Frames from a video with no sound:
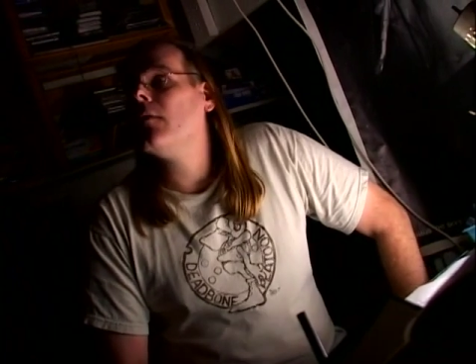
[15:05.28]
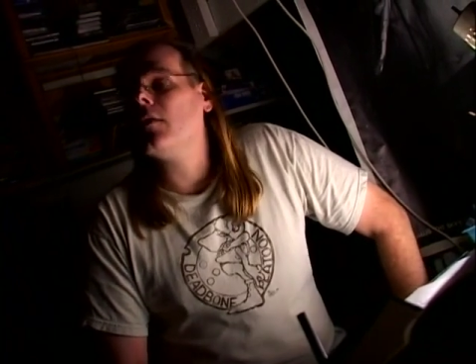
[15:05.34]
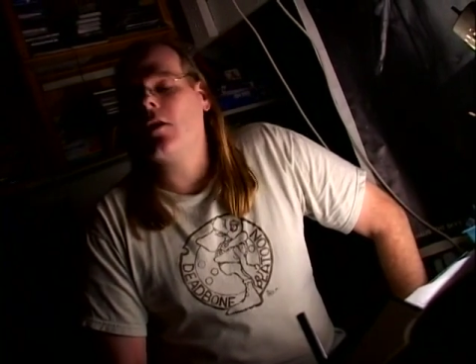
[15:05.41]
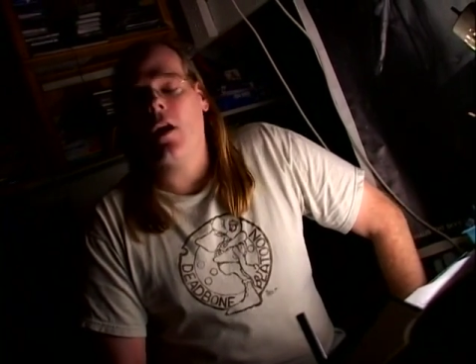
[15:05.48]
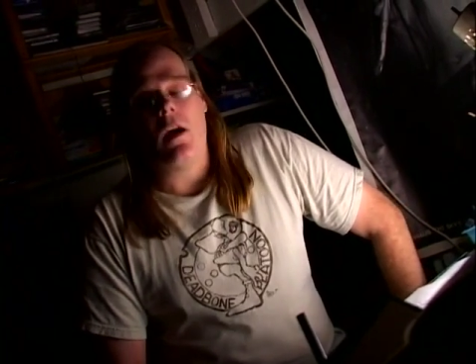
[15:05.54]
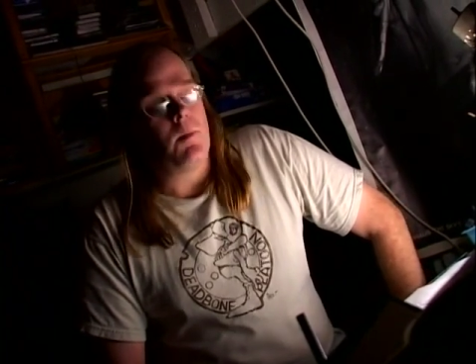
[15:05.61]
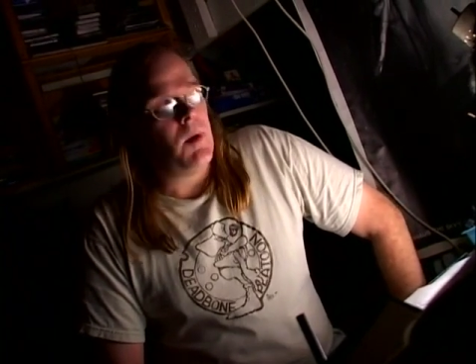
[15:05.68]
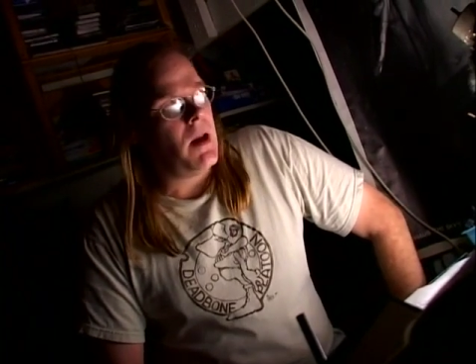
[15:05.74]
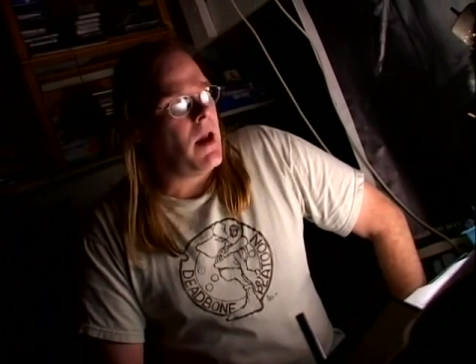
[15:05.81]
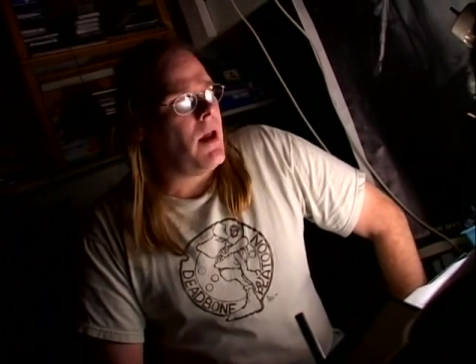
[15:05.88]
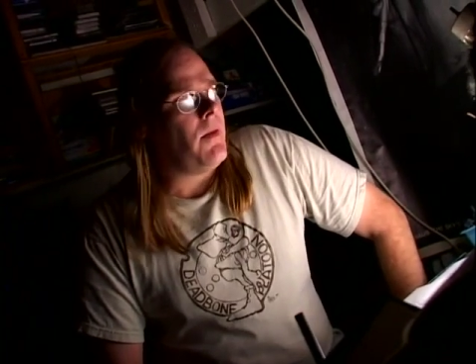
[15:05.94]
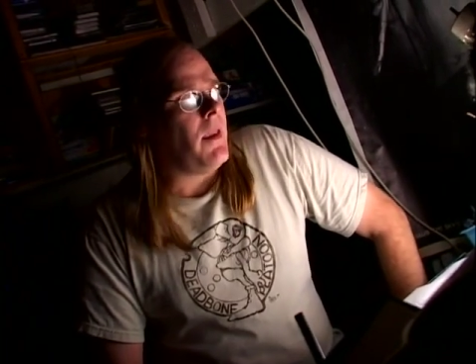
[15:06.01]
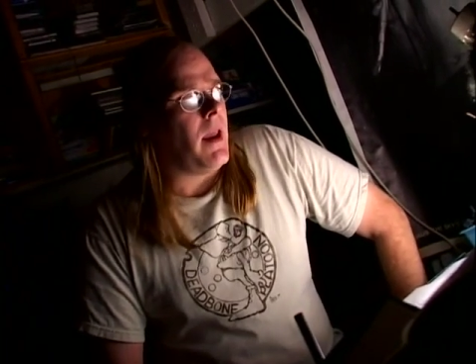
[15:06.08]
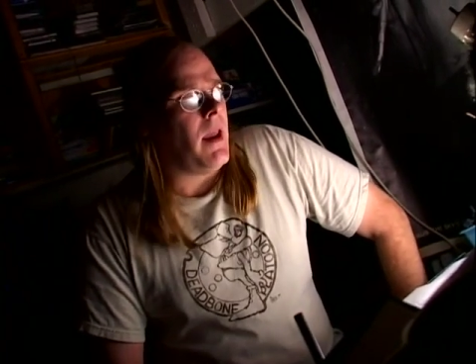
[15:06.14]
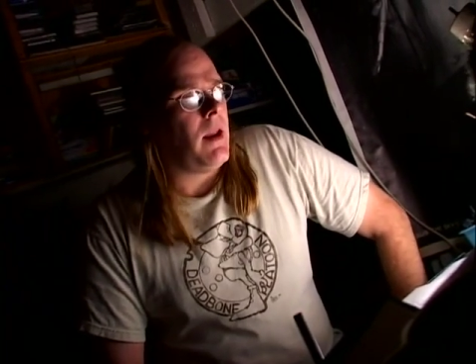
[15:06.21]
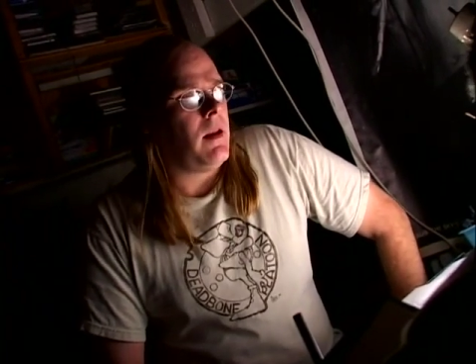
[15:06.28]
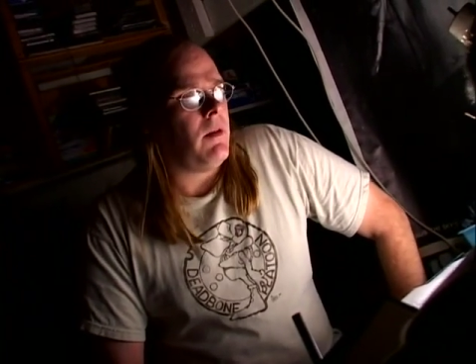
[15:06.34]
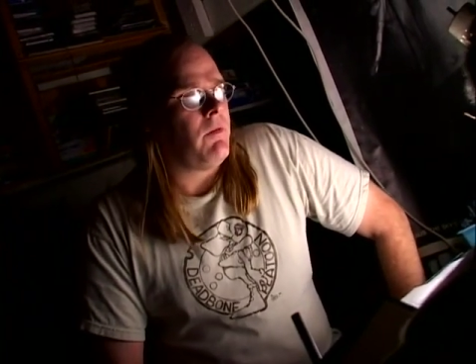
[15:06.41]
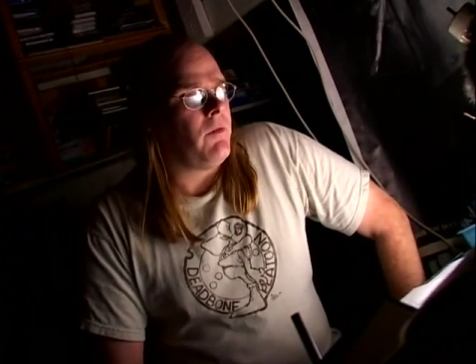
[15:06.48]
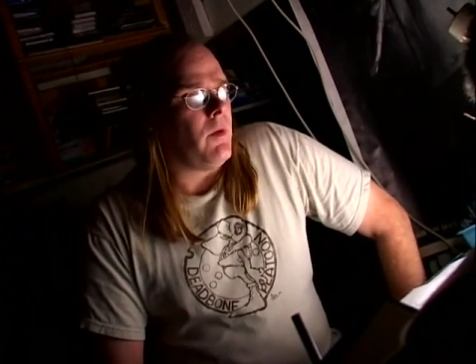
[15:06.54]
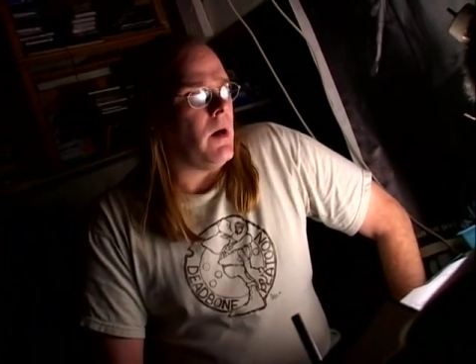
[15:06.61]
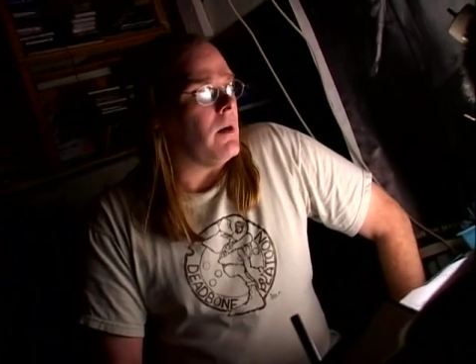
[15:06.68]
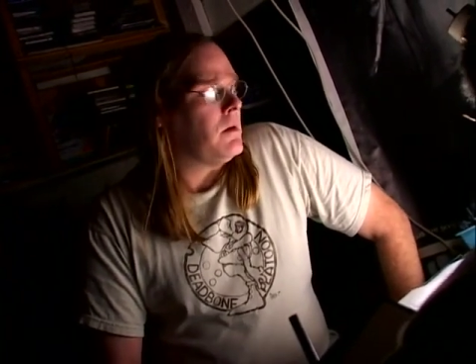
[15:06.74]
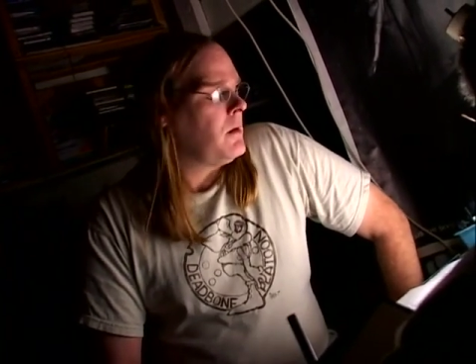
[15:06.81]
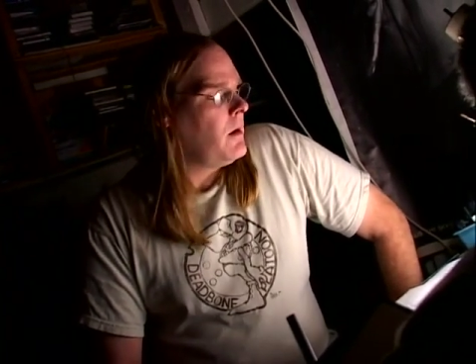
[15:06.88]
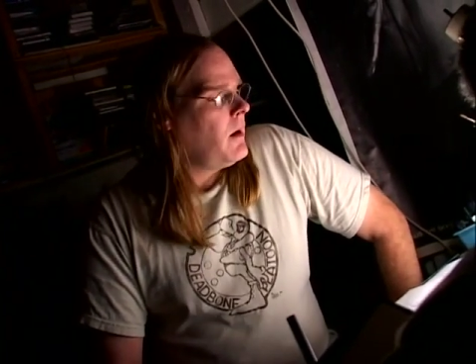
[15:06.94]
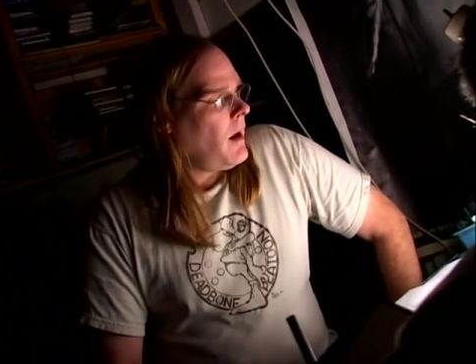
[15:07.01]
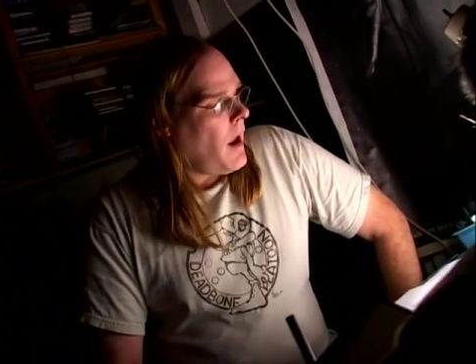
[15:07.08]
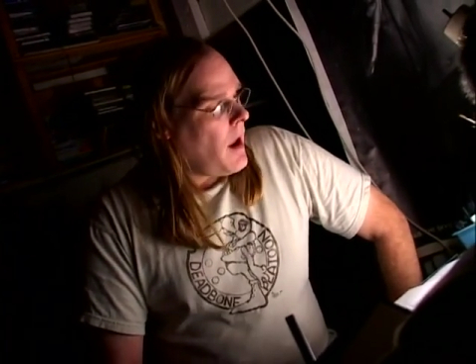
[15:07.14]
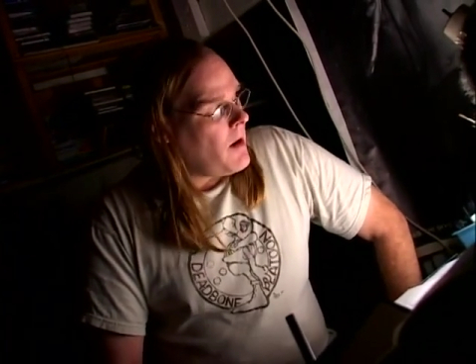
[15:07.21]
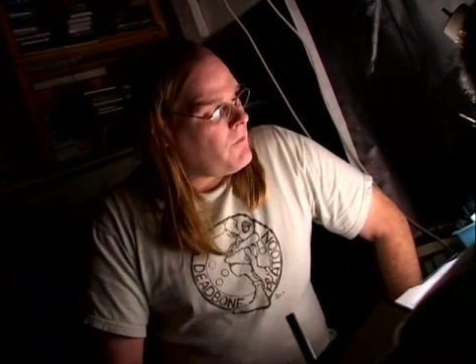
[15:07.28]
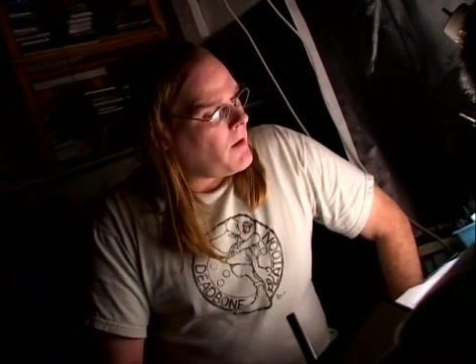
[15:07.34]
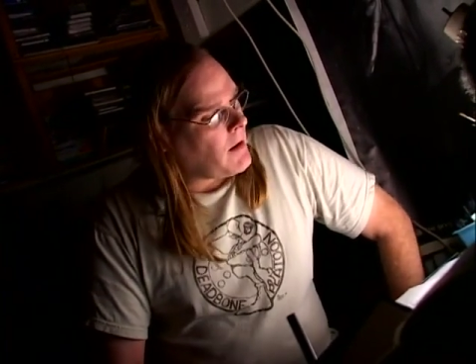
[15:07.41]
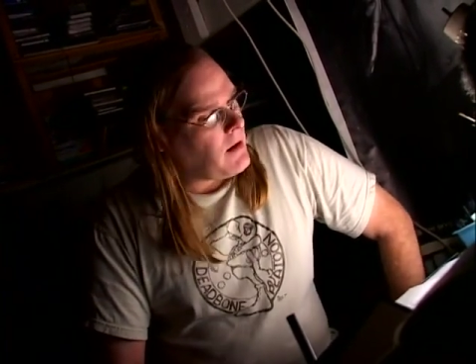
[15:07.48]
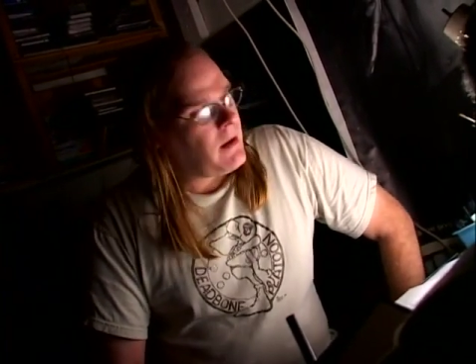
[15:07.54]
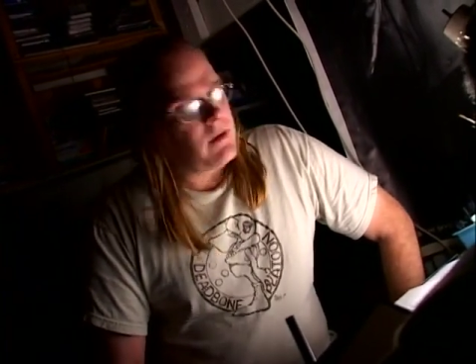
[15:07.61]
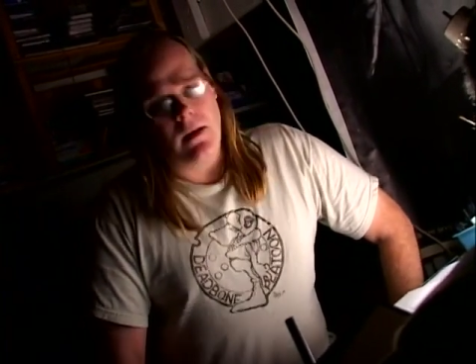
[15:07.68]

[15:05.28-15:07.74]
gone beyond that. If I get